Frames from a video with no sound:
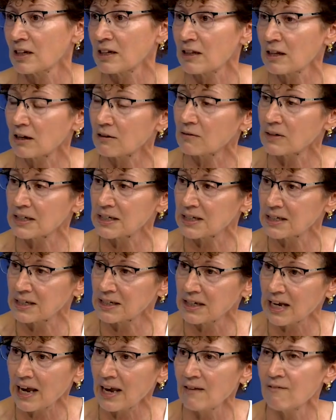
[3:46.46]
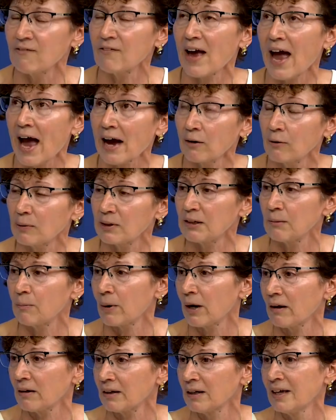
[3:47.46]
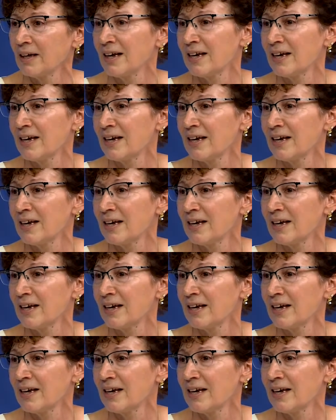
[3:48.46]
that there is safe, equitable